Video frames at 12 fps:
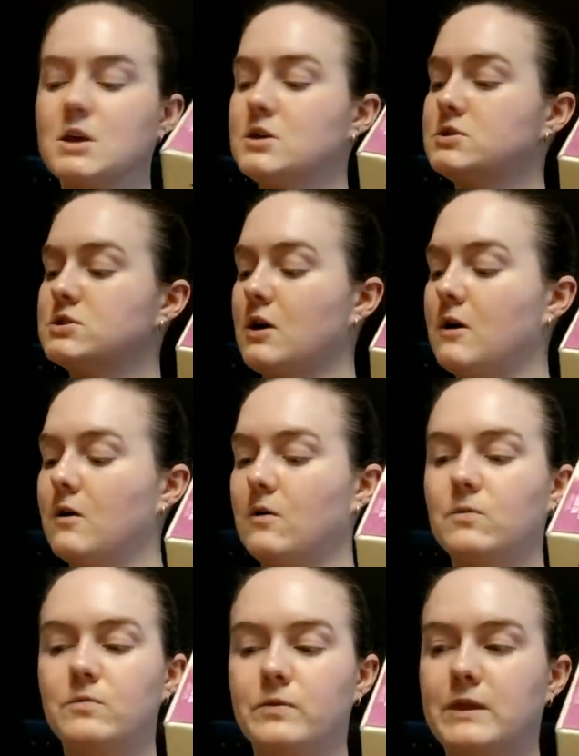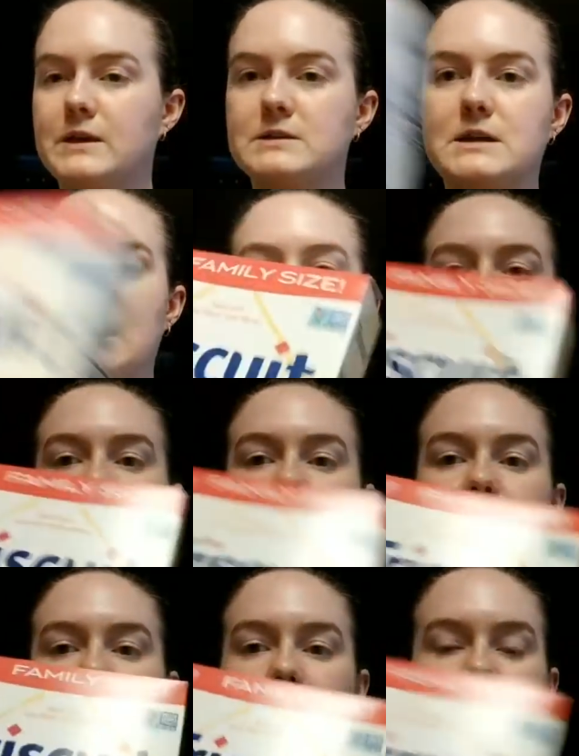So this, I have
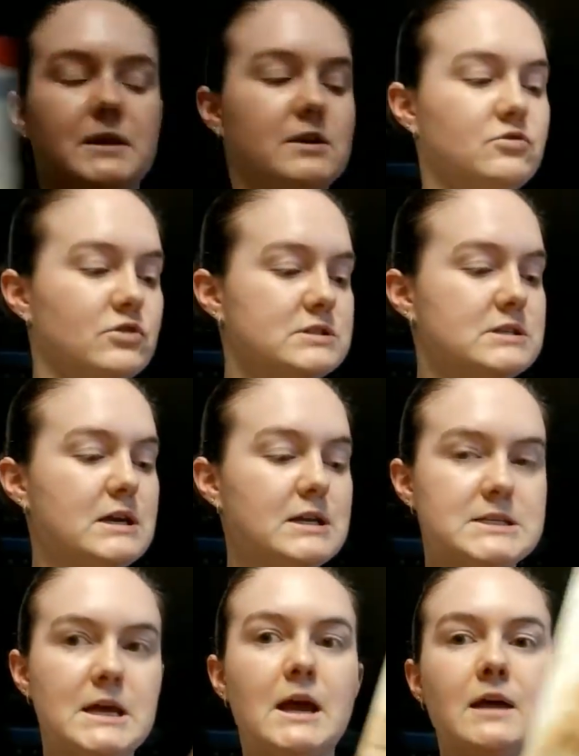just like the plain Triscuits,